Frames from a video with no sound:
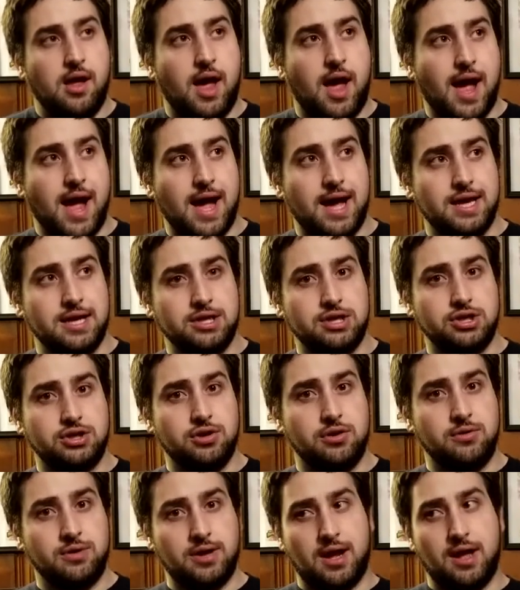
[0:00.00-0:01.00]
I
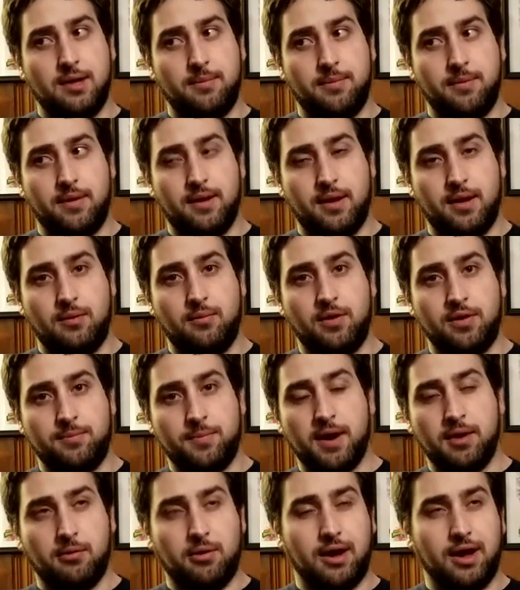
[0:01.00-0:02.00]
showed up with
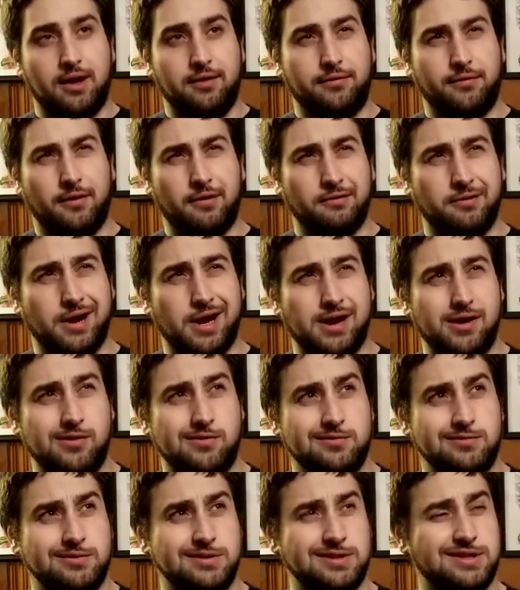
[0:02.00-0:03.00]
my wife
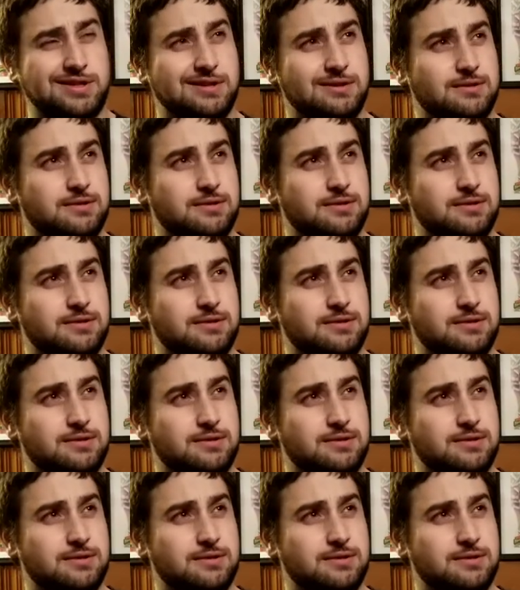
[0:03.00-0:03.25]
around,